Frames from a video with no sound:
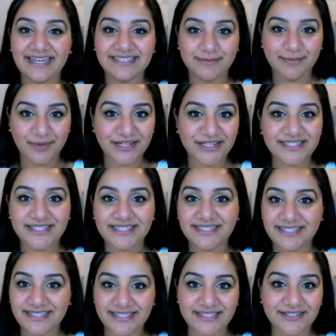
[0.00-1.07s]
boss, as a
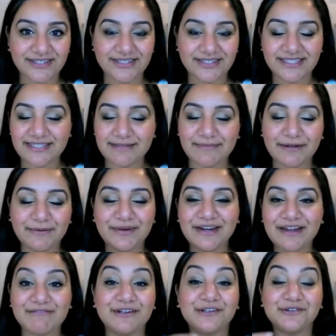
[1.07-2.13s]
sister, as a sibling,
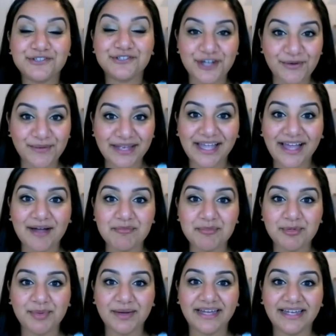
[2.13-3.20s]
whatever, you're showing up.
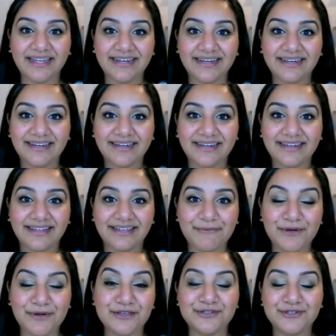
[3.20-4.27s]
But
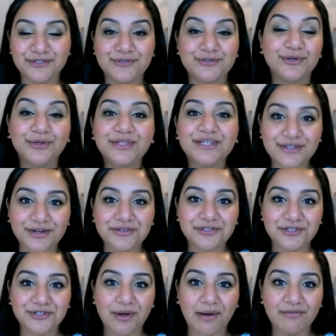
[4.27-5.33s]
when you truly start to
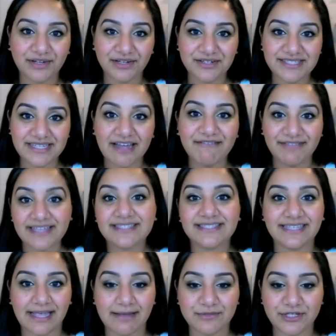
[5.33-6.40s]
show up for yourself, that's the
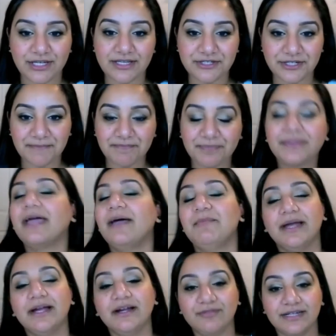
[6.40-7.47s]
game changer. I'm
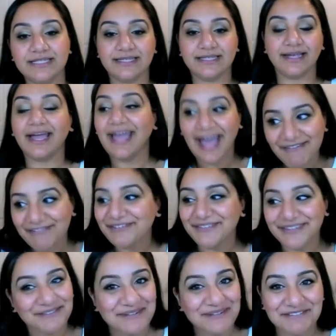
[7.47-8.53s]
paraphrasing. I have it
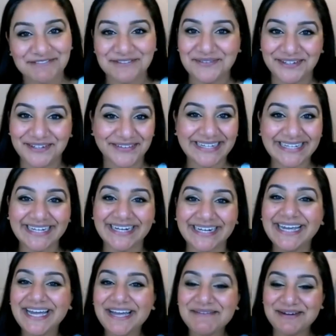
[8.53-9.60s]
written word for word right here,
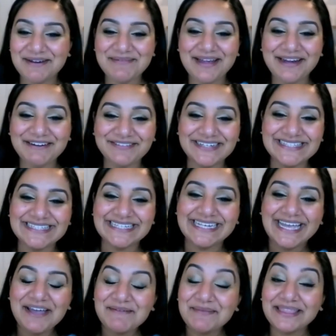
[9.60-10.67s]
but I'm
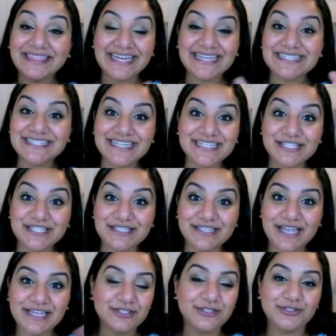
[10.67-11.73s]
paraphrasing. But
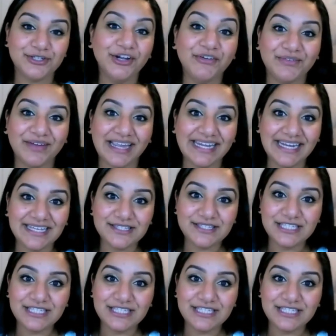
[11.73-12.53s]
it's true, right? It's